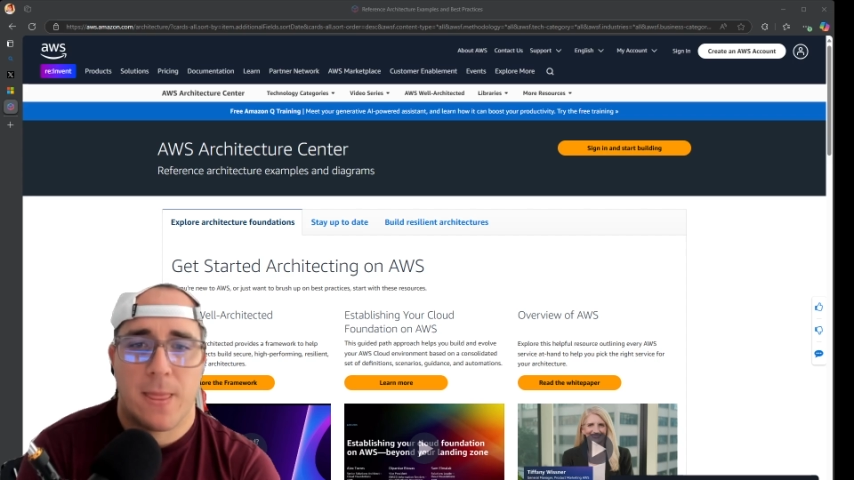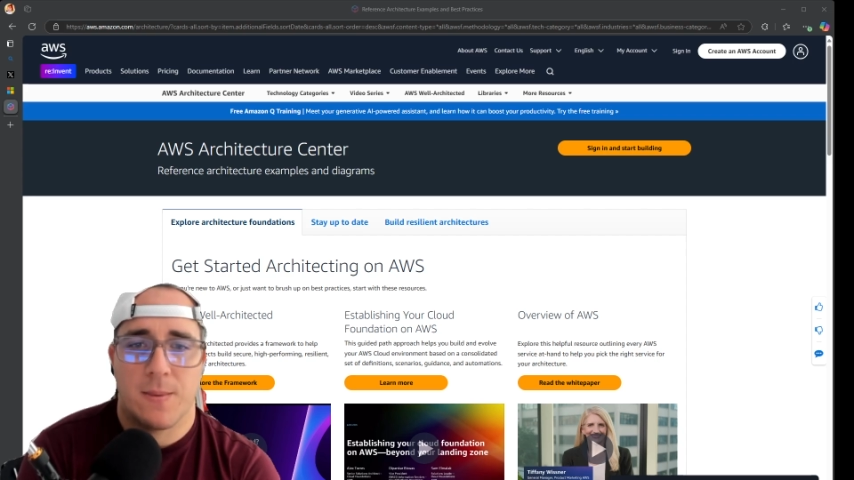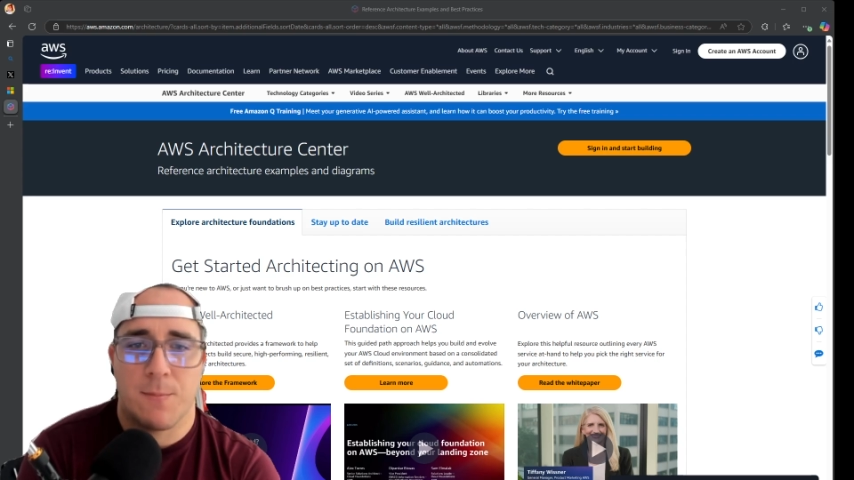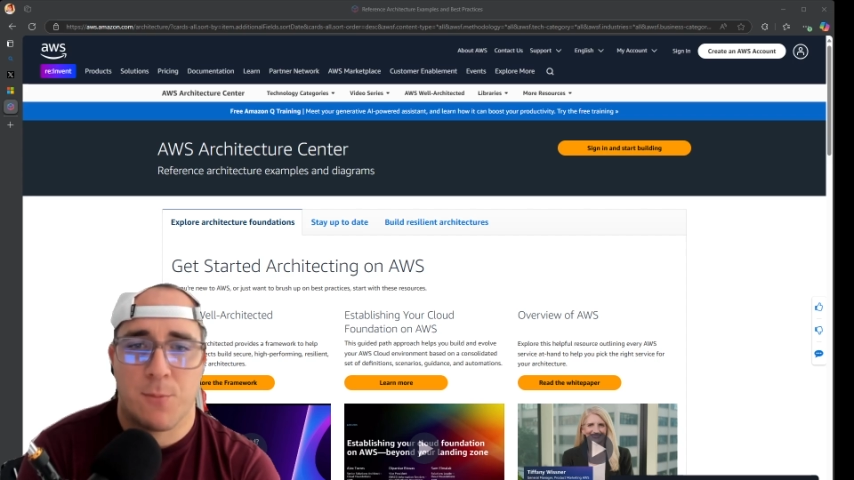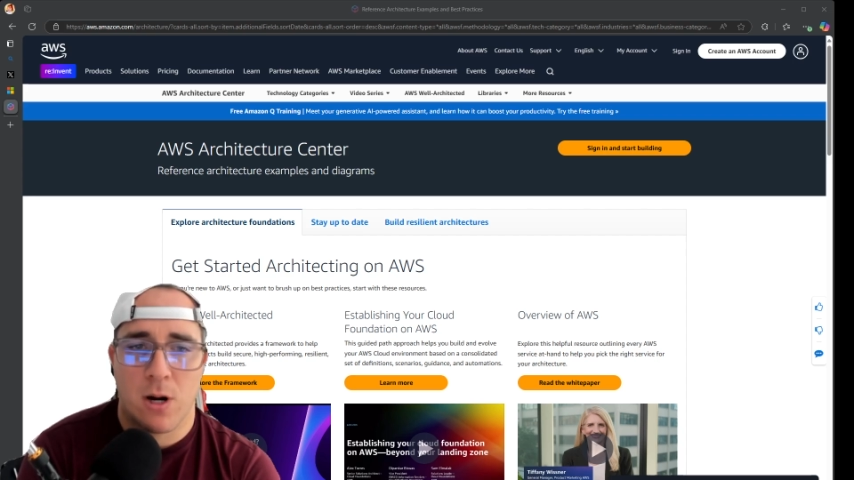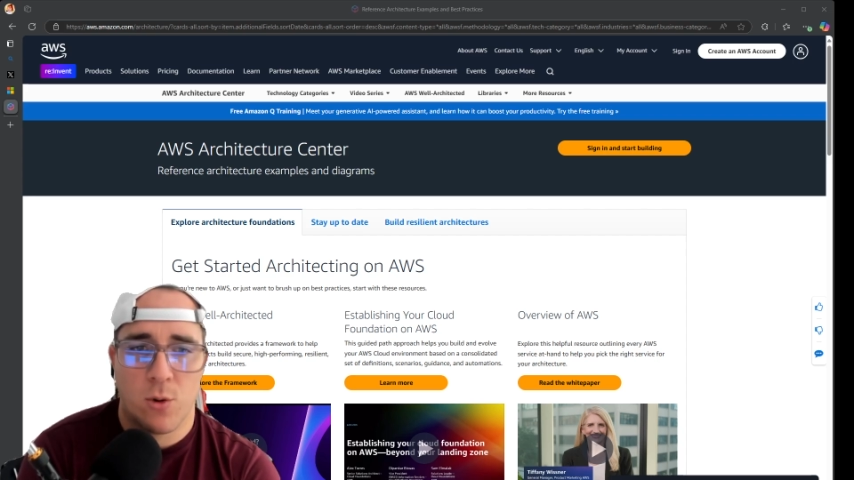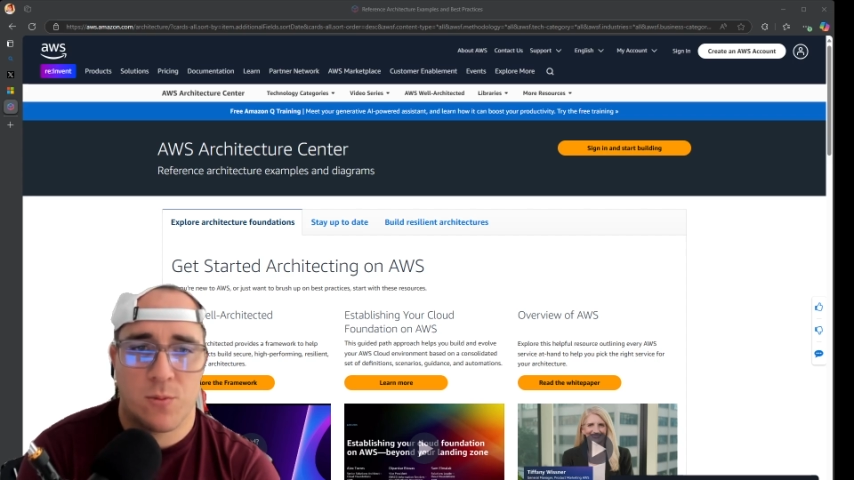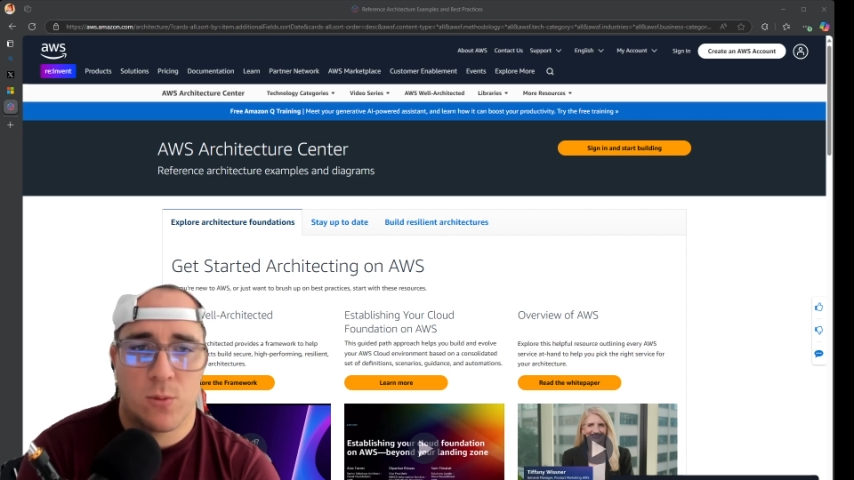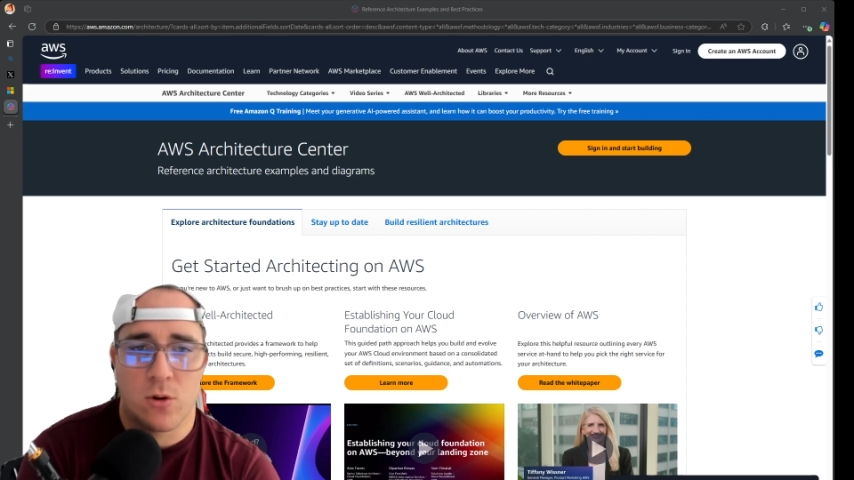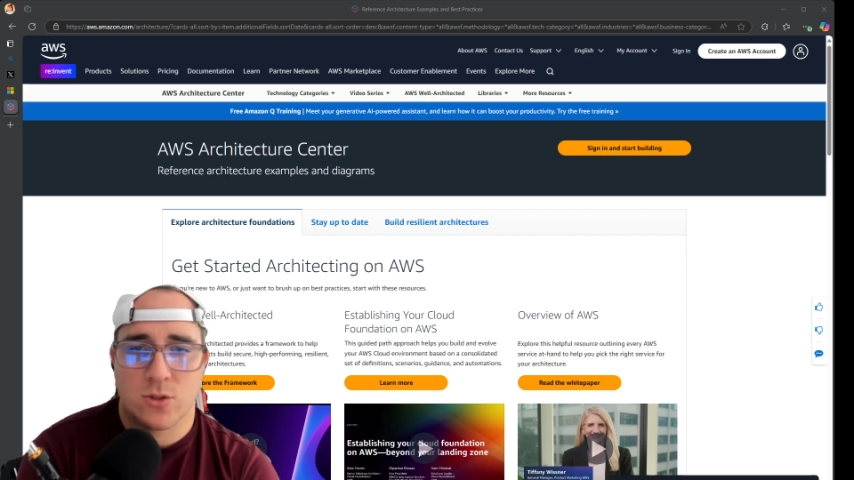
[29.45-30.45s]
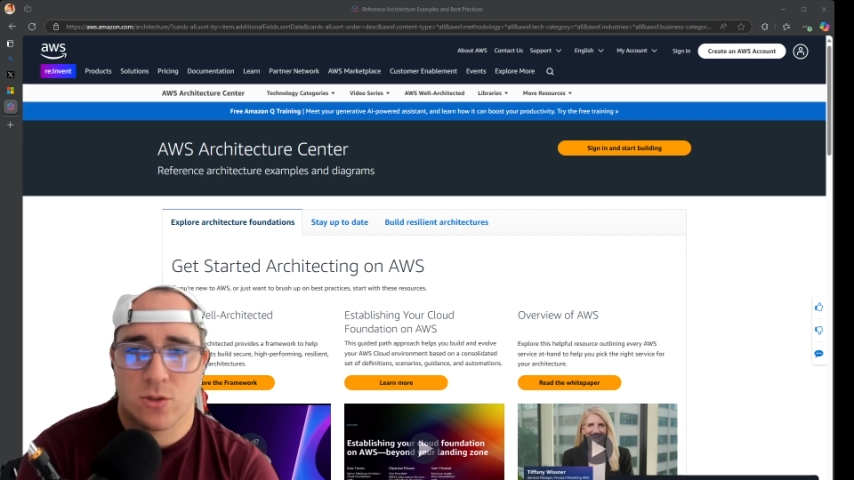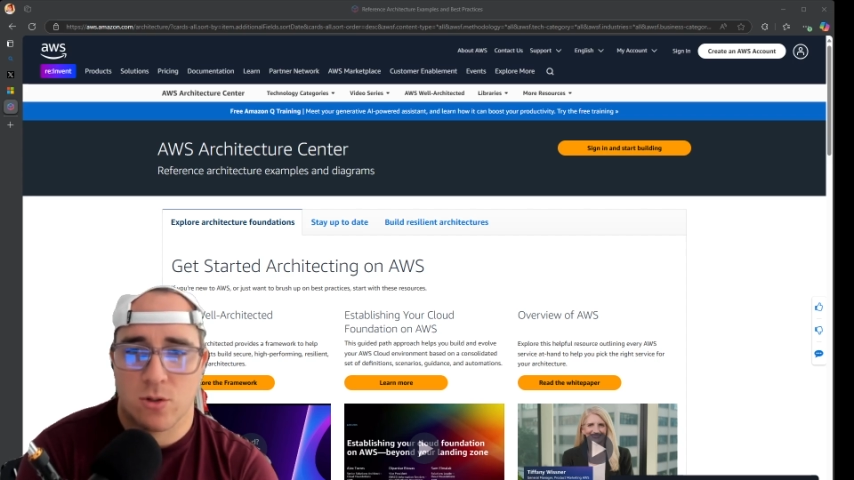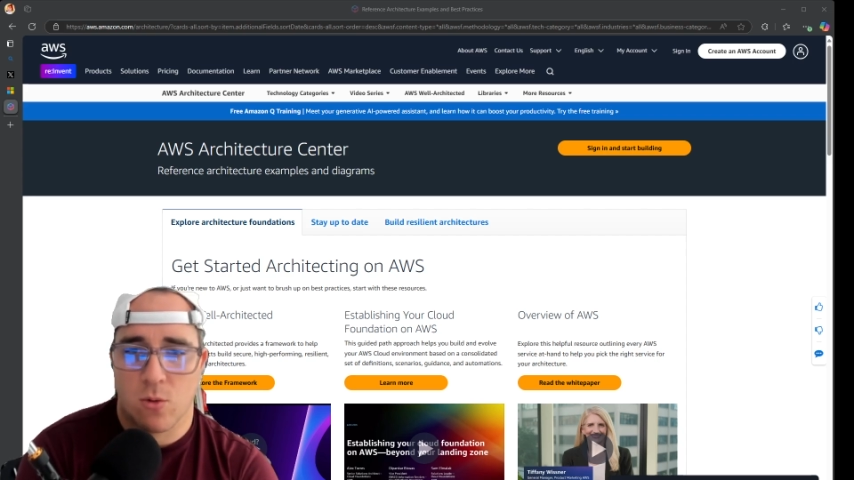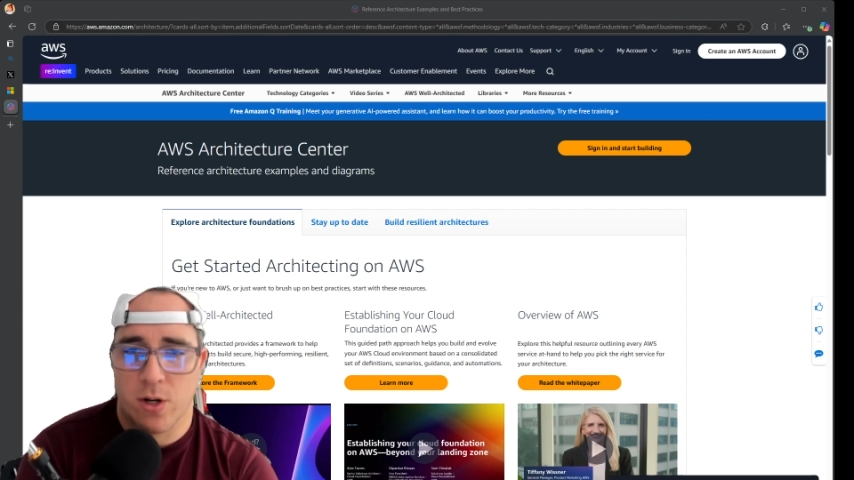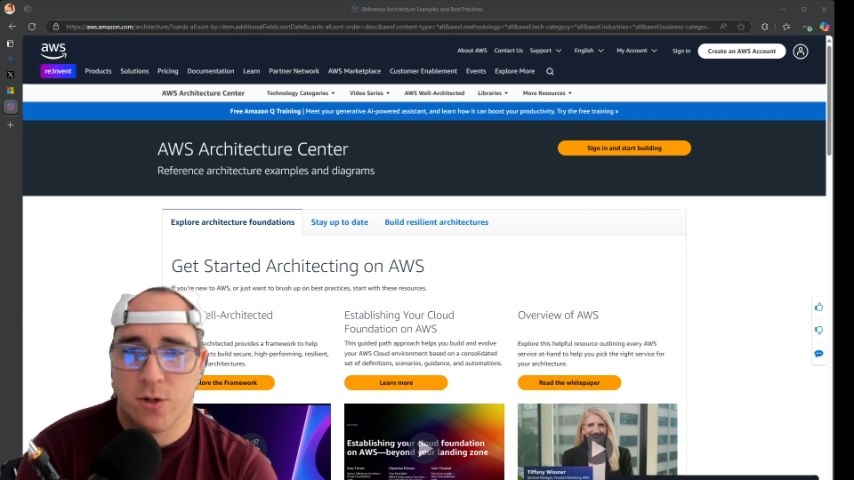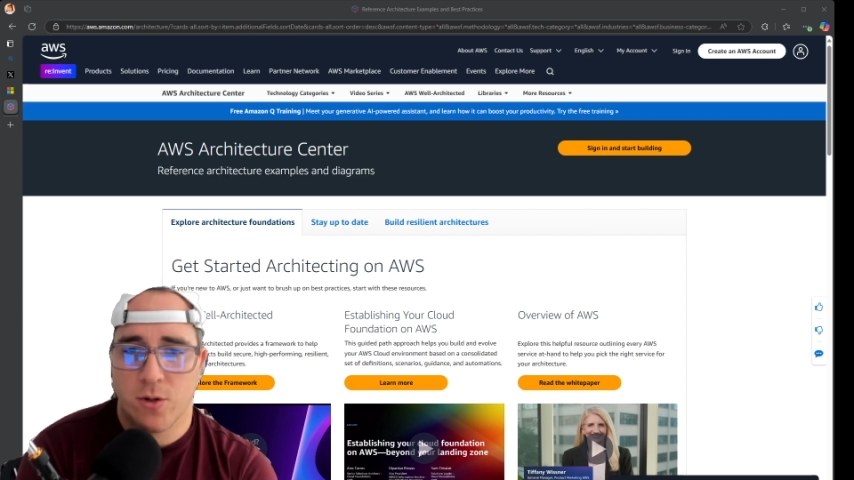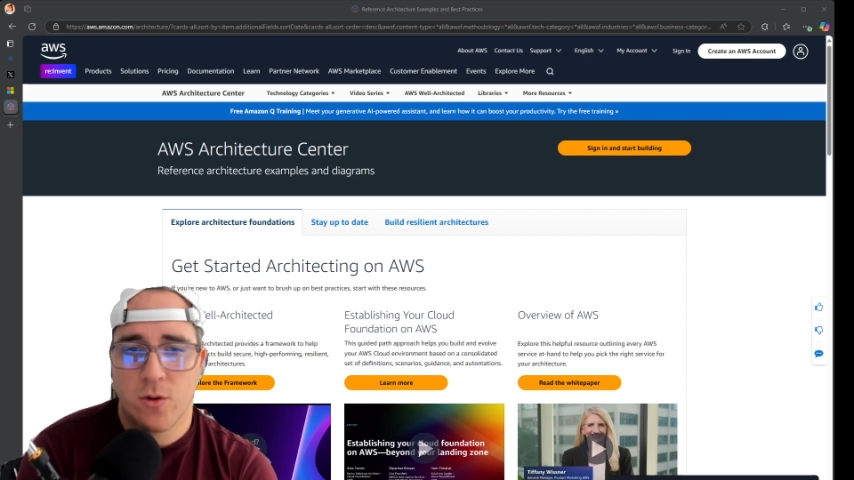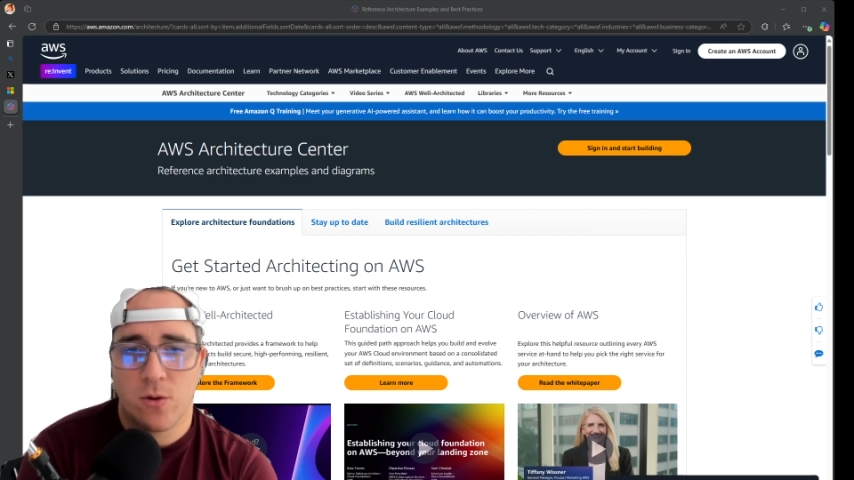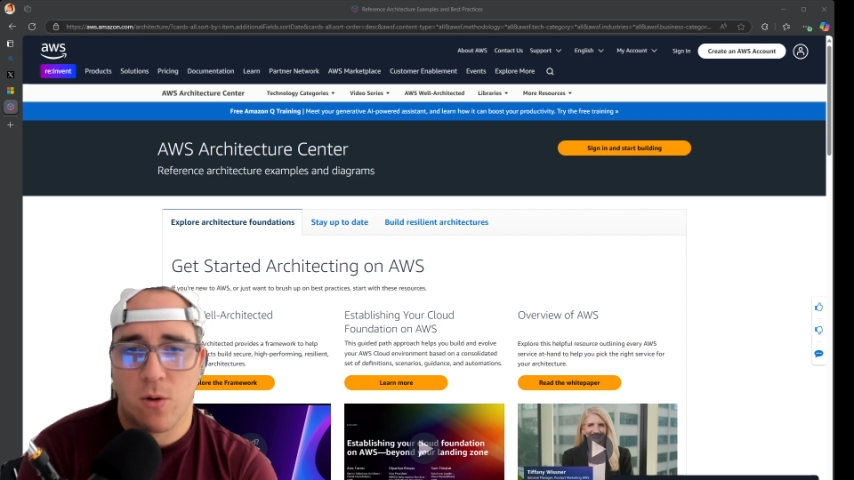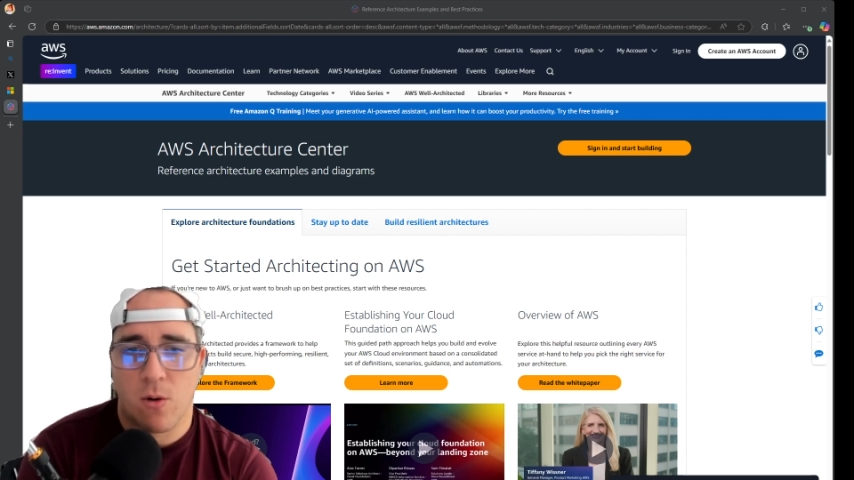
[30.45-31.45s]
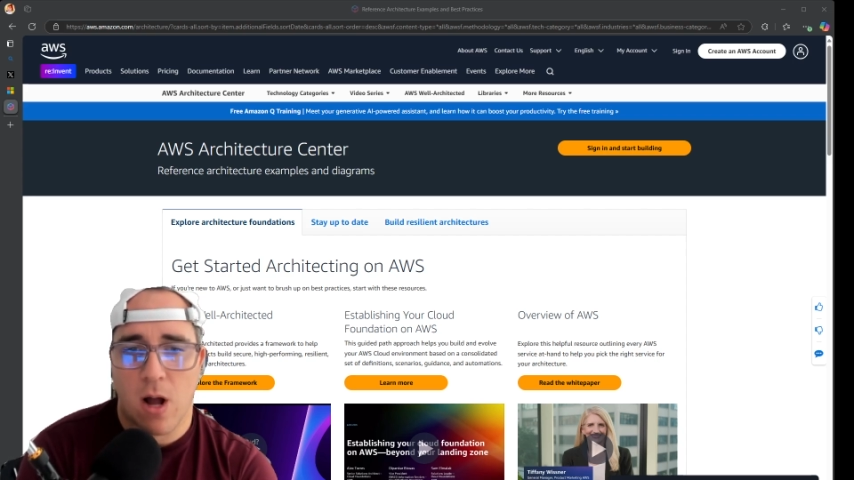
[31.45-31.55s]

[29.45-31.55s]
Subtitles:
The problem with books when you